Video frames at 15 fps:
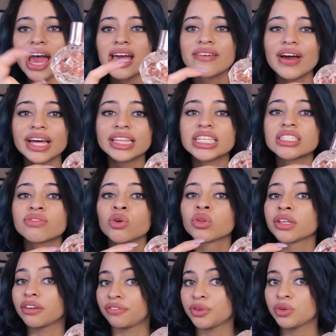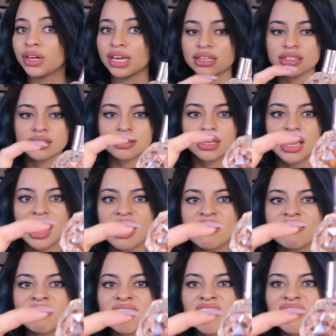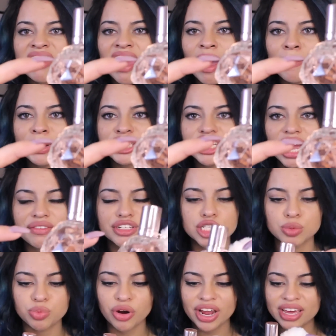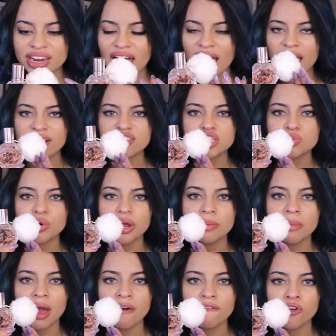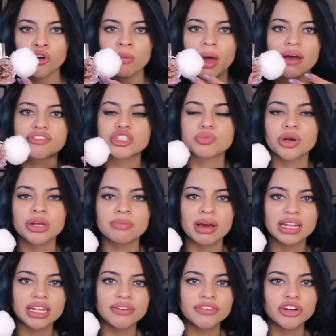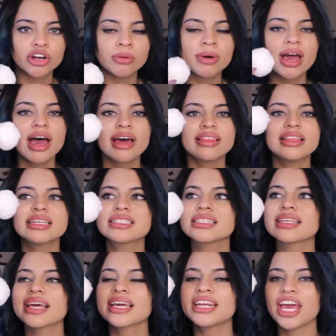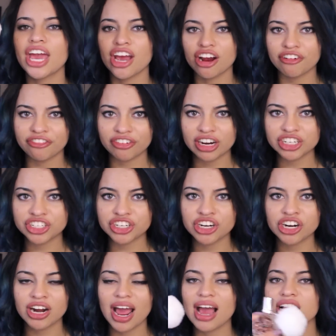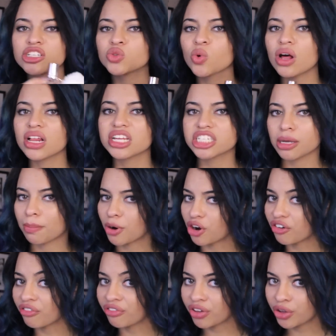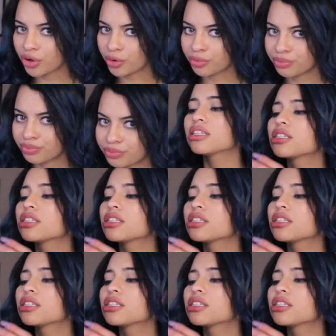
I have had this for only a few days. Look how much I've sprayed. I have sprayed my room, I've sprayed my living room. This is like an air freshener as well as a perfume.